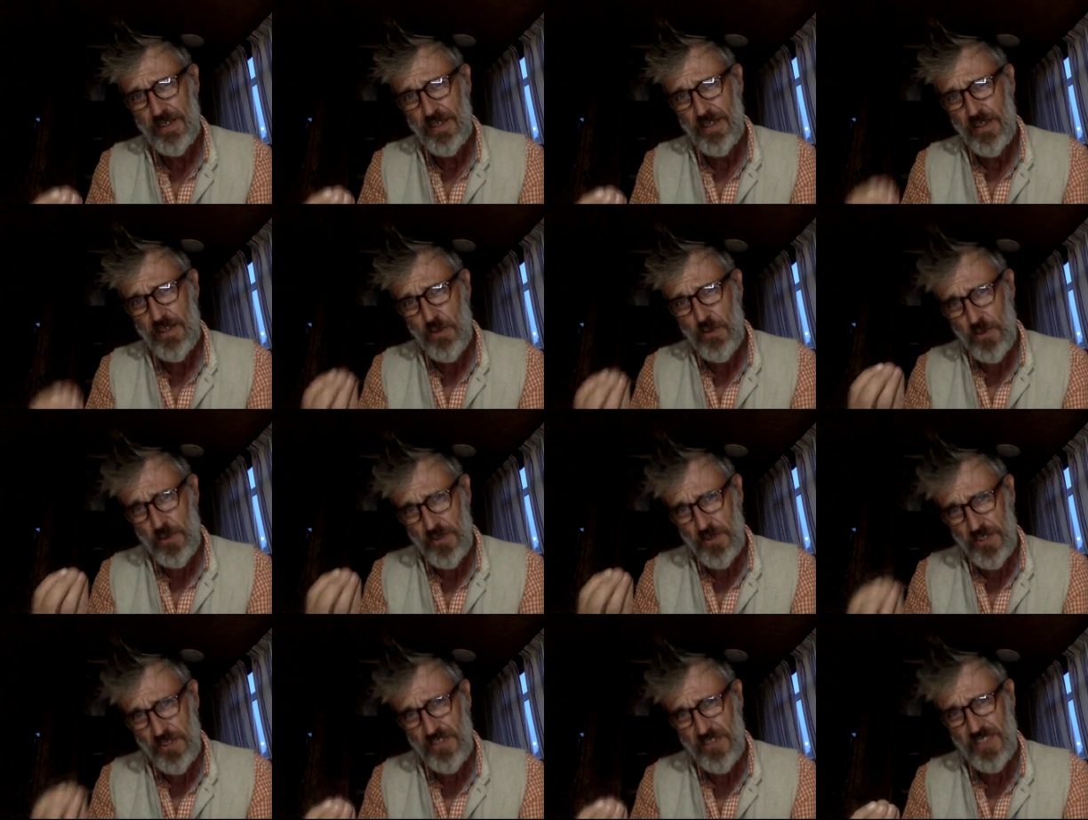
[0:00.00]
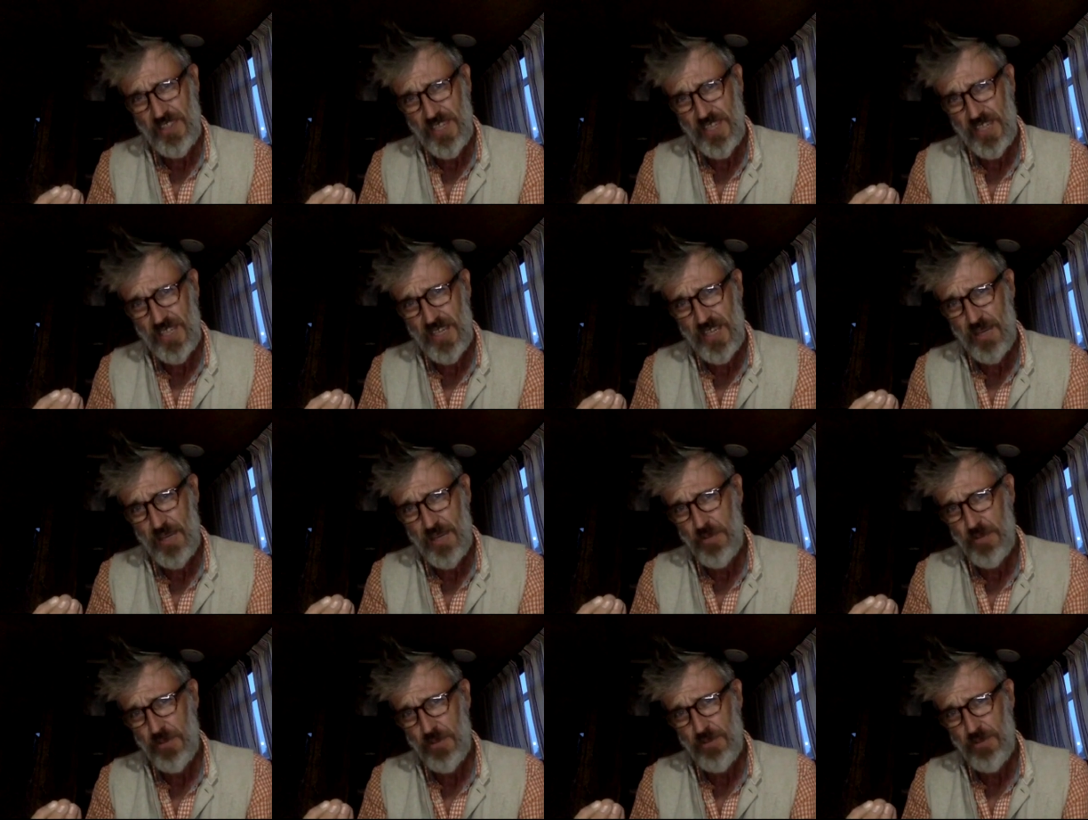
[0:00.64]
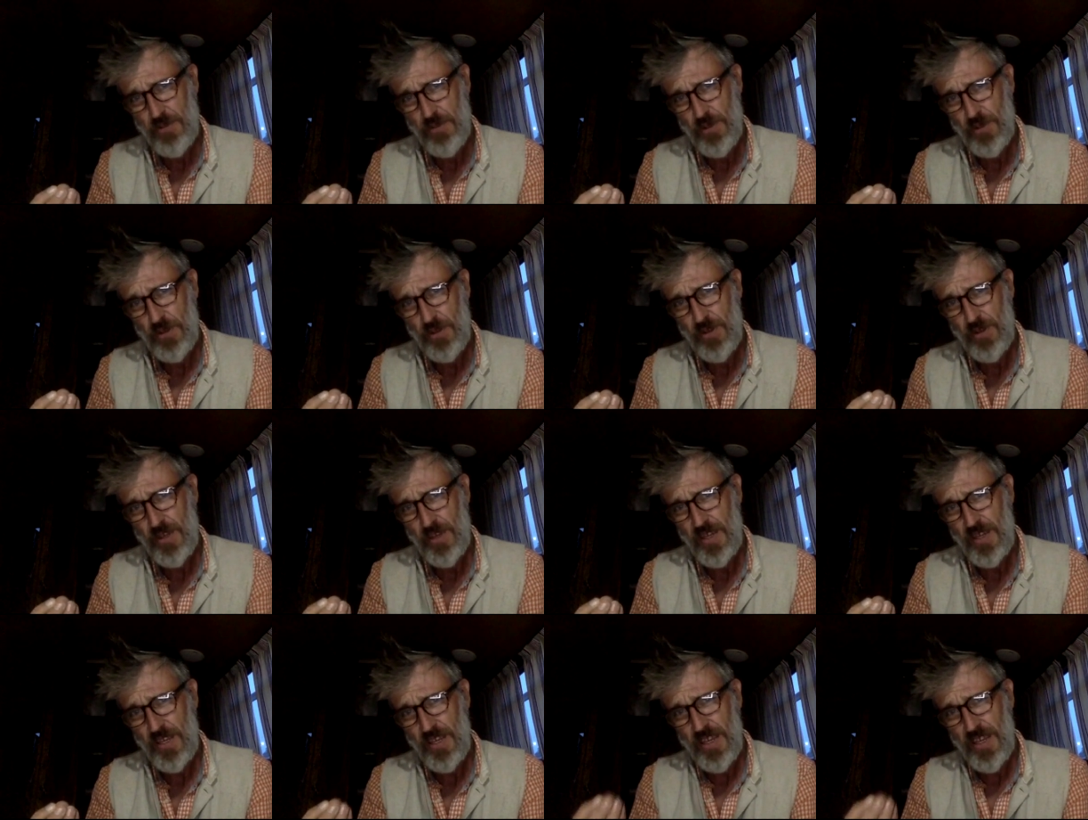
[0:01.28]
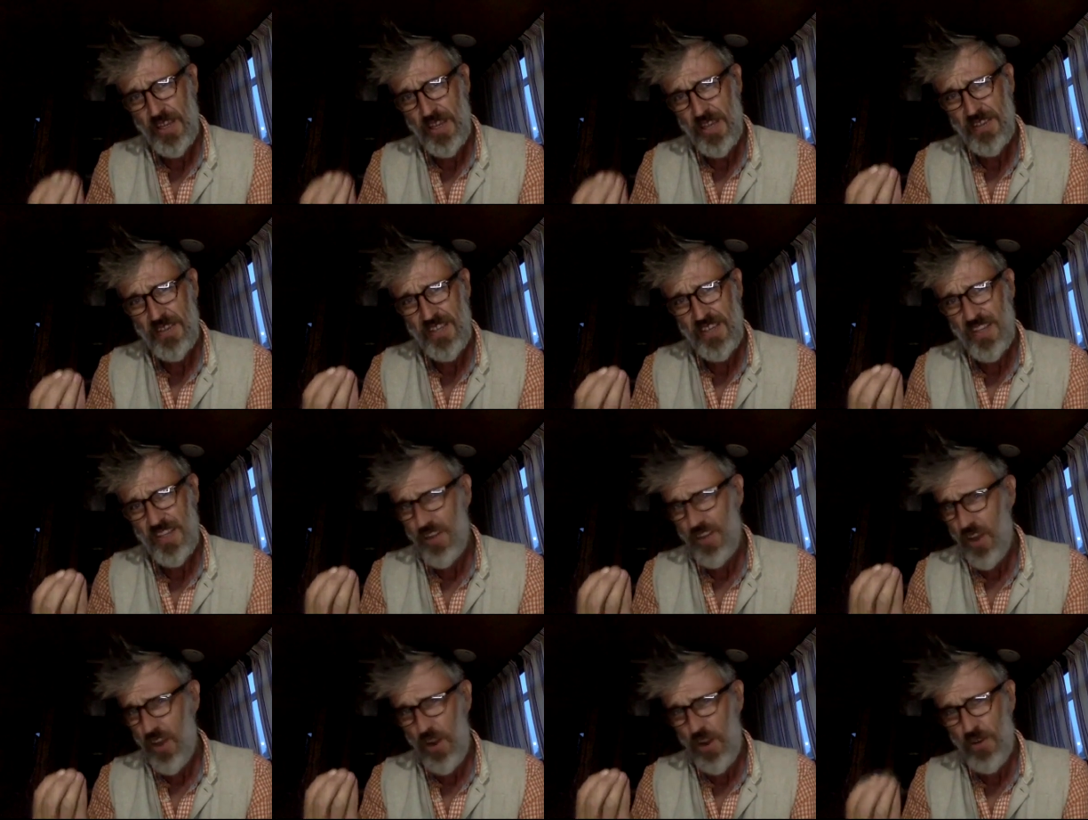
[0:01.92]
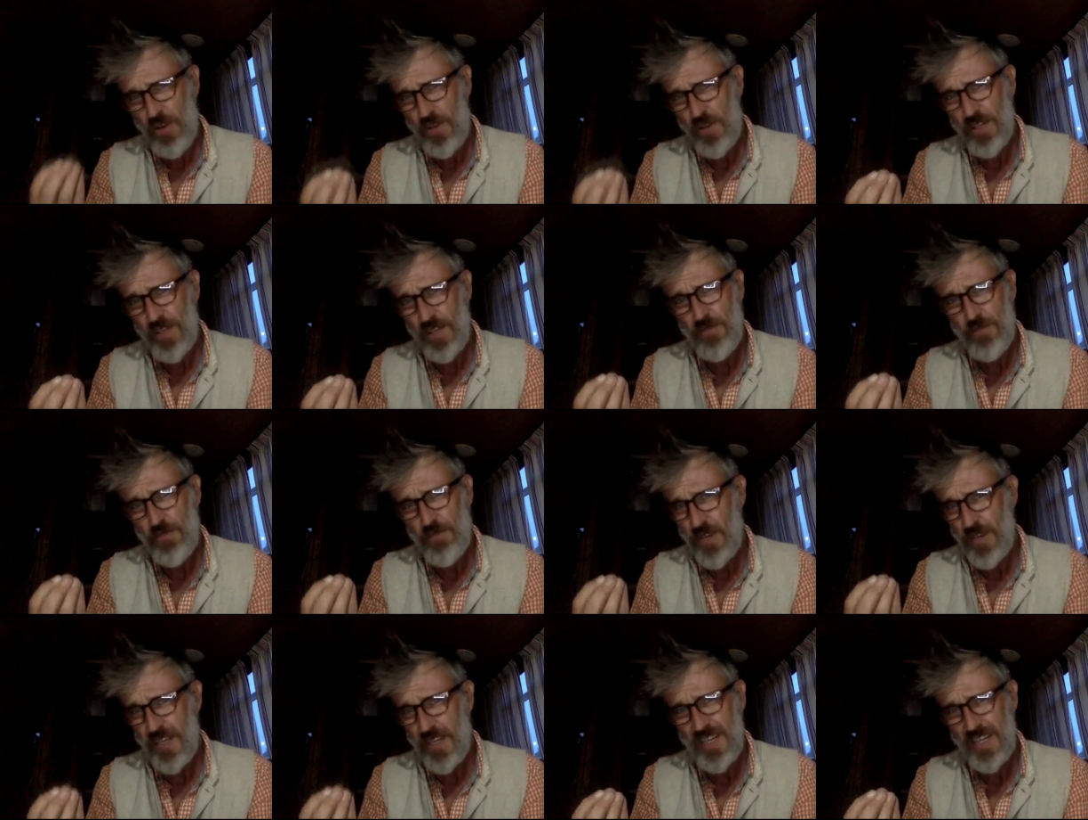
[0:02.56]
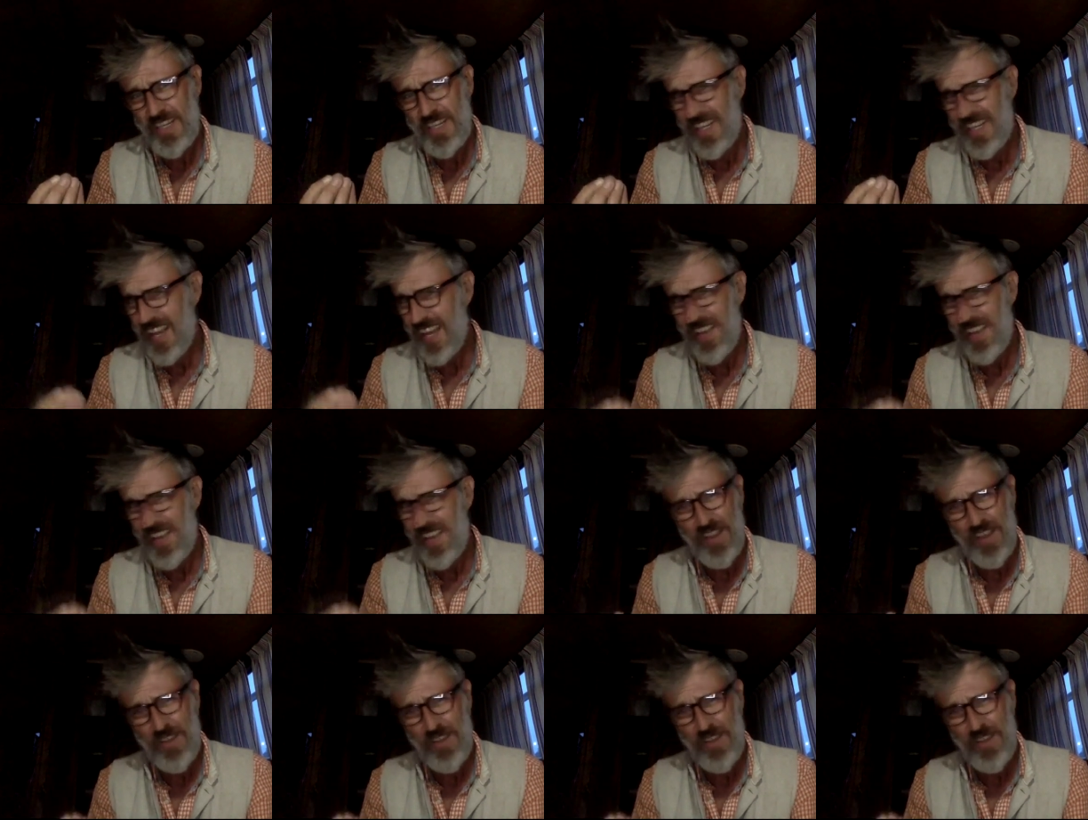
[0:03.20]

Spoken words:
When this thing comes through, and they can only really get that,